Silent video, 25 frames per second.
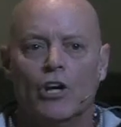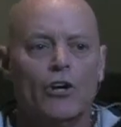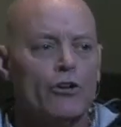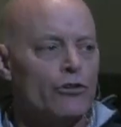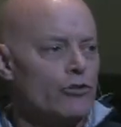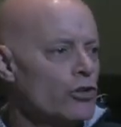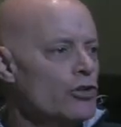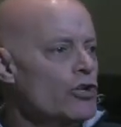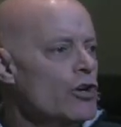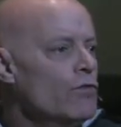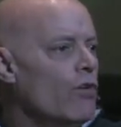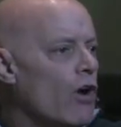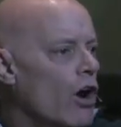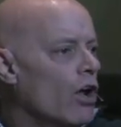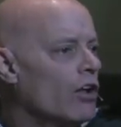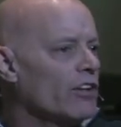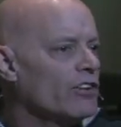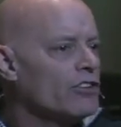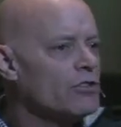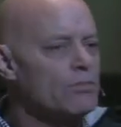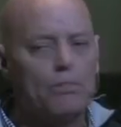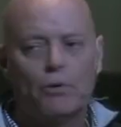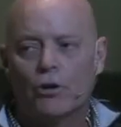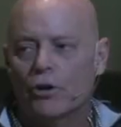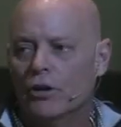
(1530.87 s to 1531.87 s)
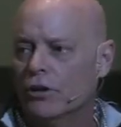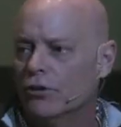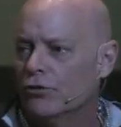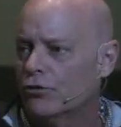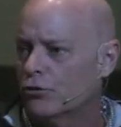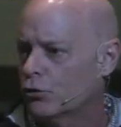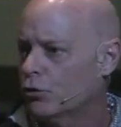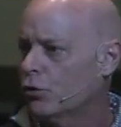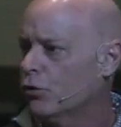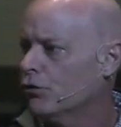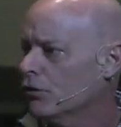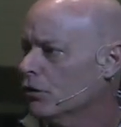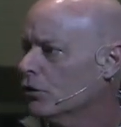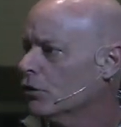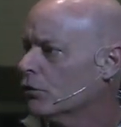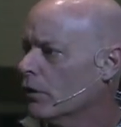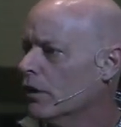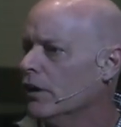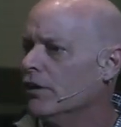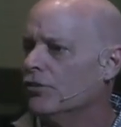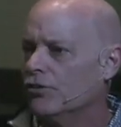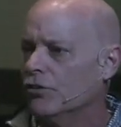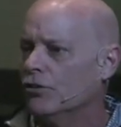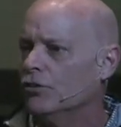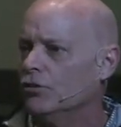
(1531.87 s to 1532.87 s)
So you've all experienced truth and
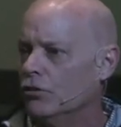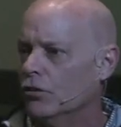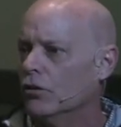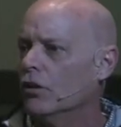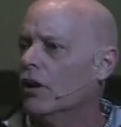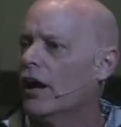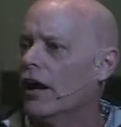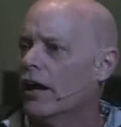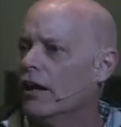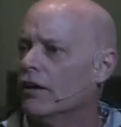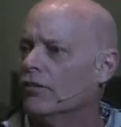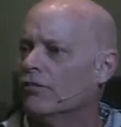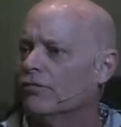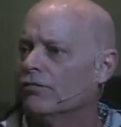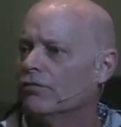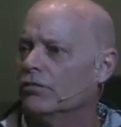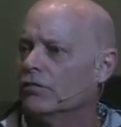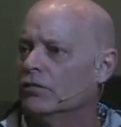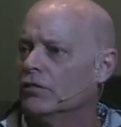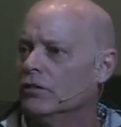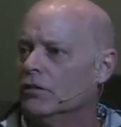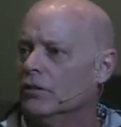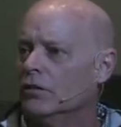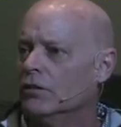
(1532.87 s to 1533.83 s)
grace in your life.